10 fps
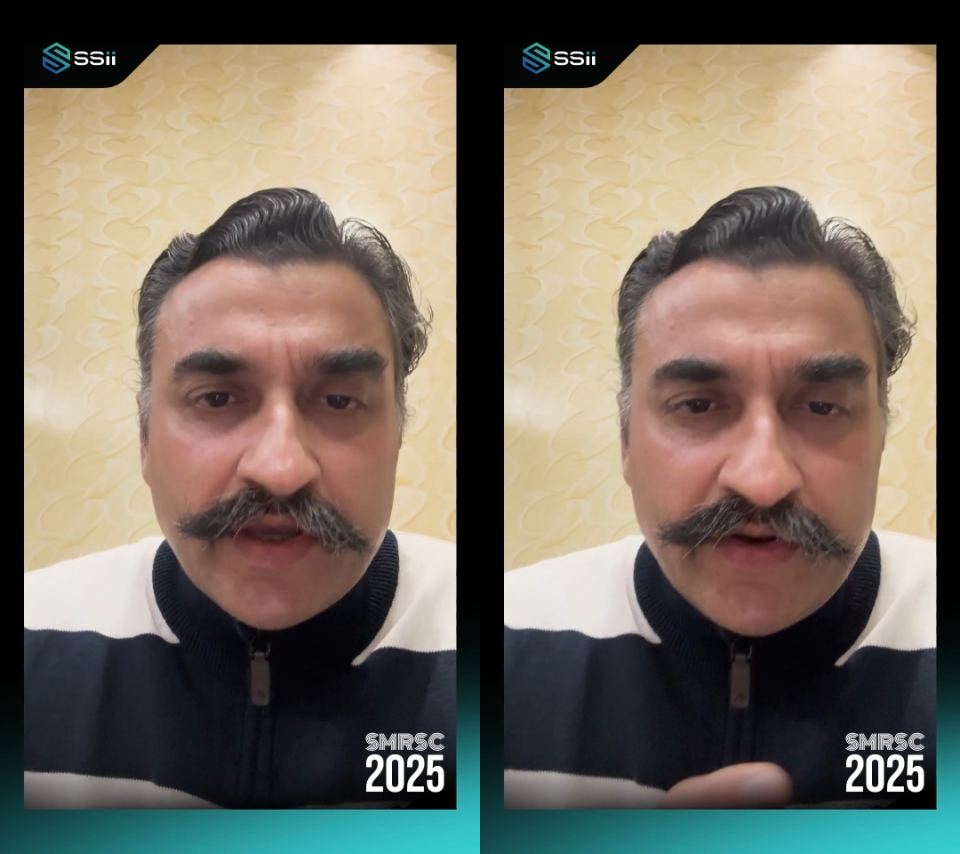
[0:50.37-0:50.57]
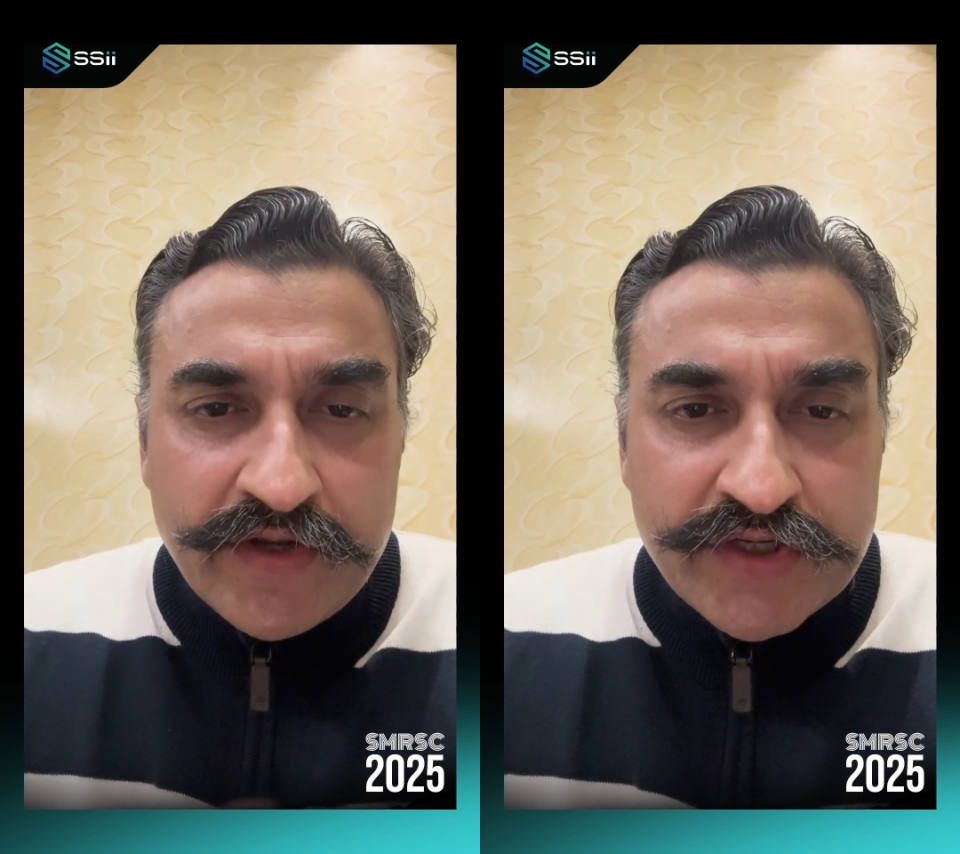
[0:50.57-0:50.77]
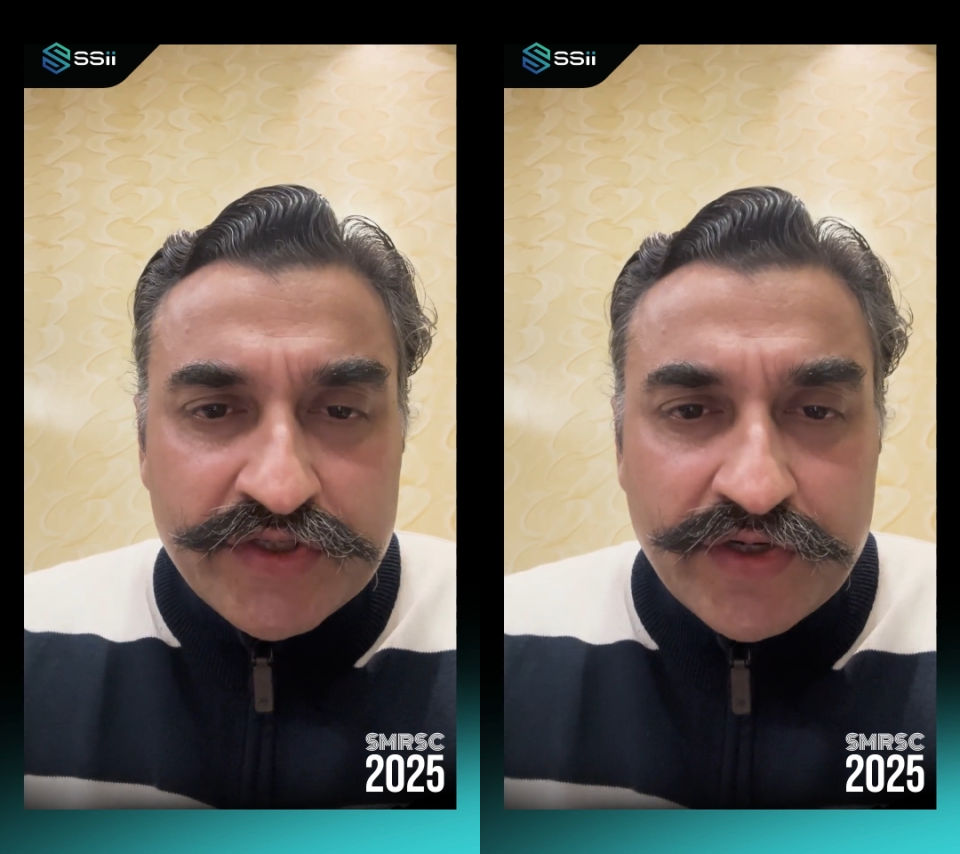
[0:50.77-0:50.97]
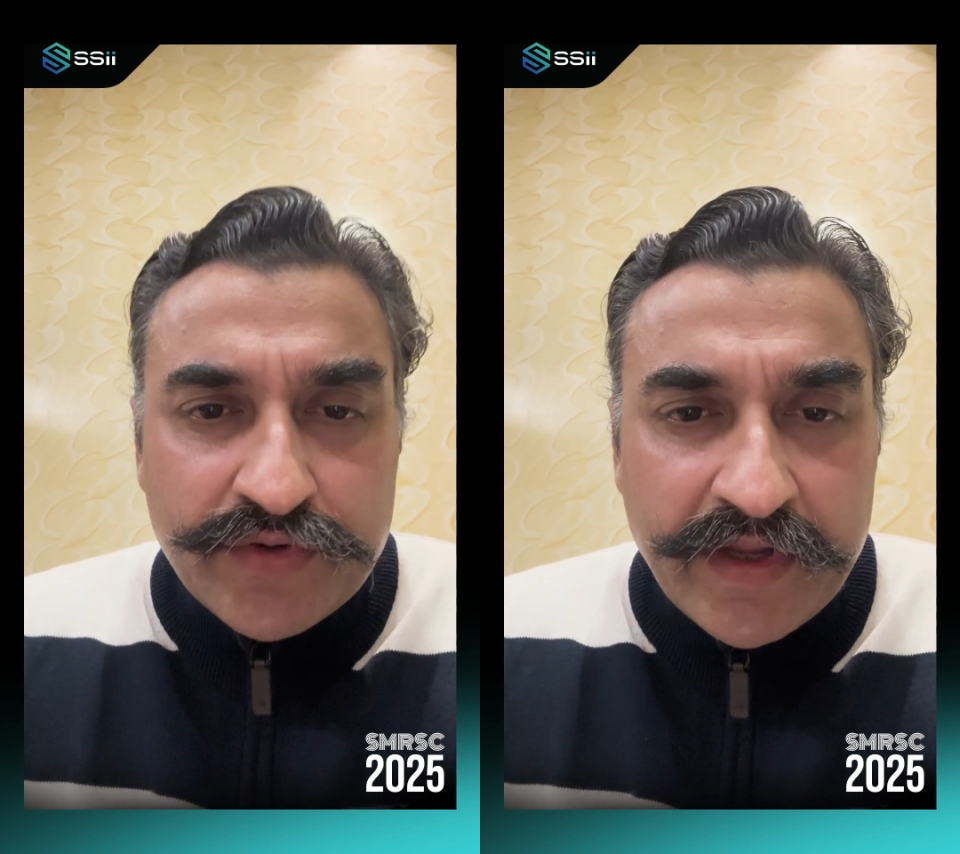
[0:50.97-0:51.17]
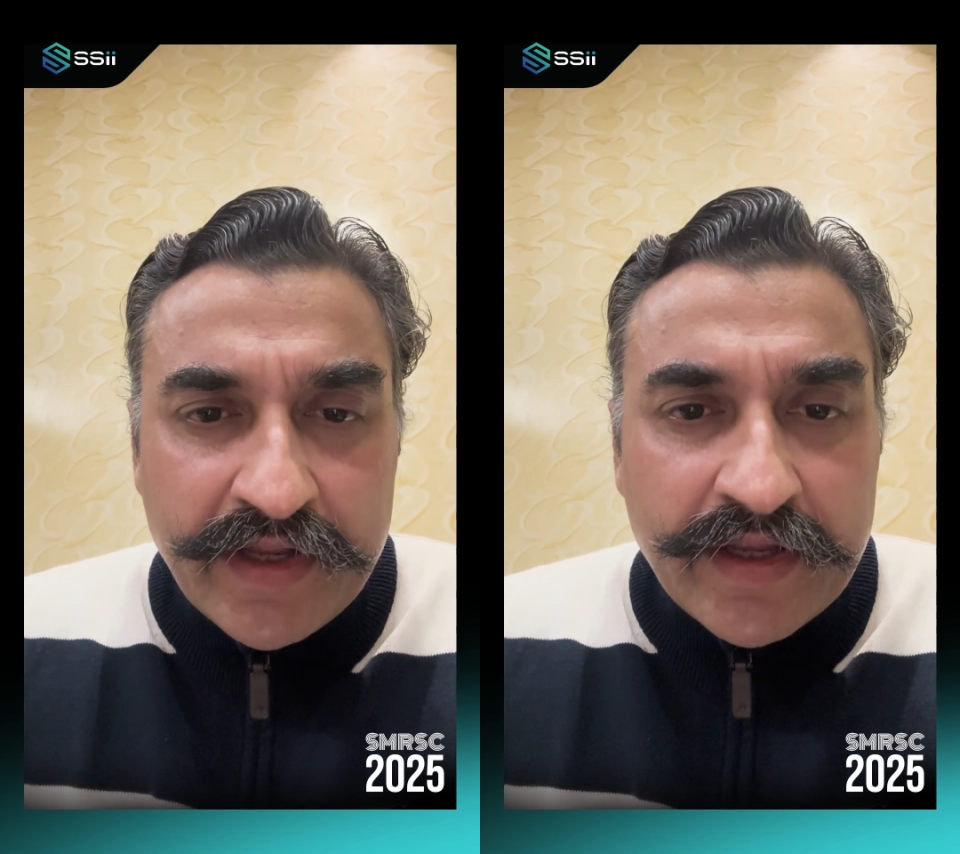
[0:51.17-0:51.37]
Register
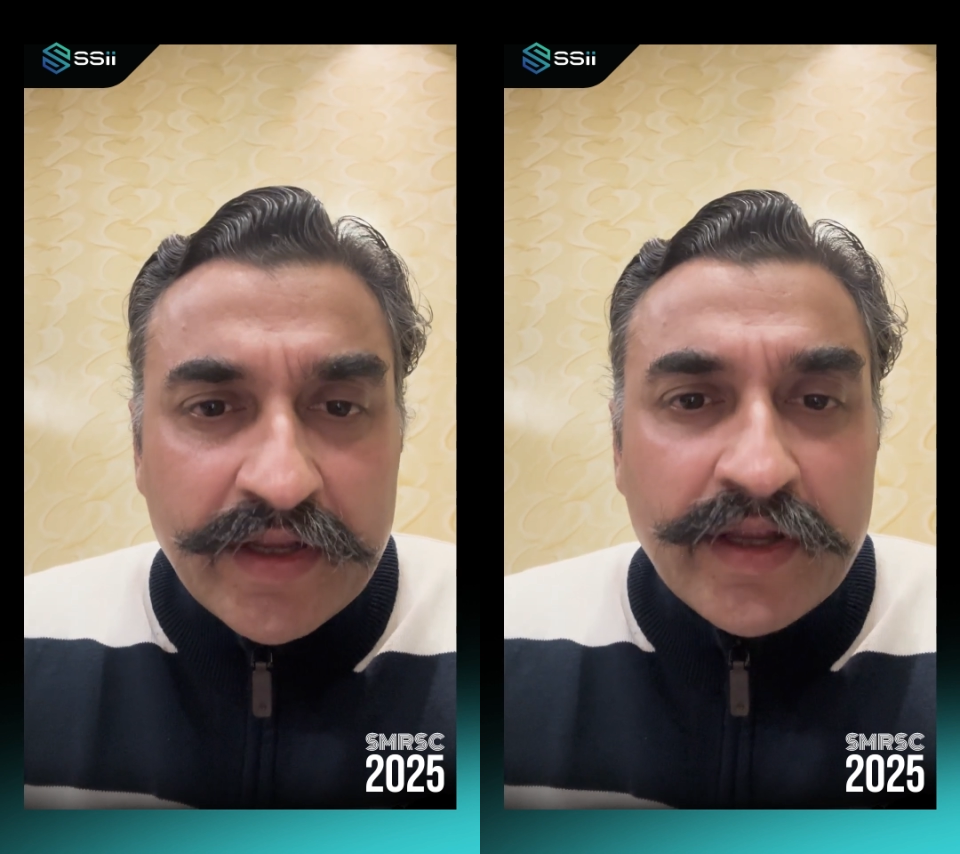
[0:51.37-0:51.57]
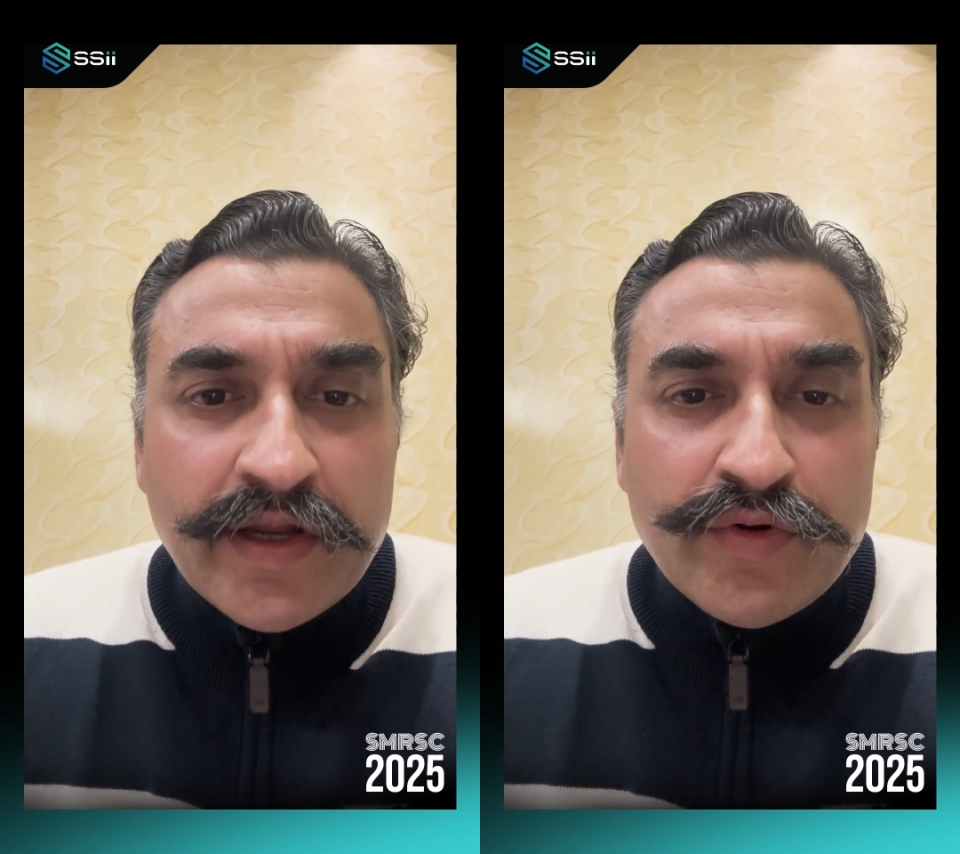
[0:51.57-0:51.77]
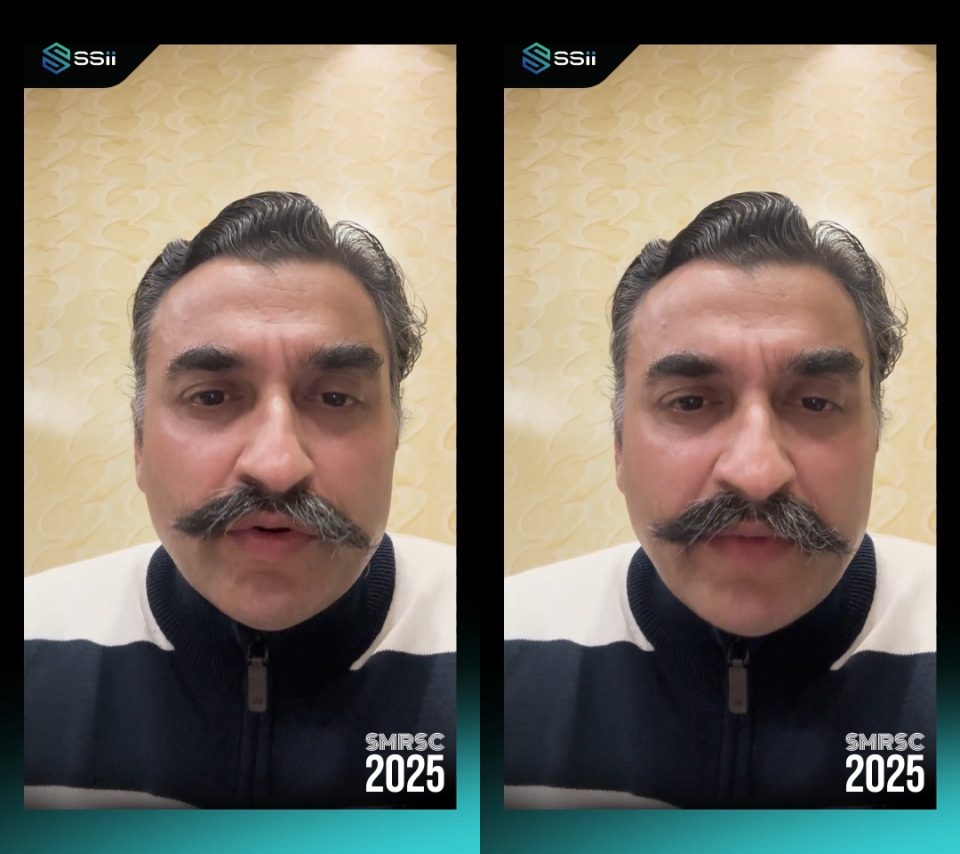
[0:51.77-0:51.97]
today to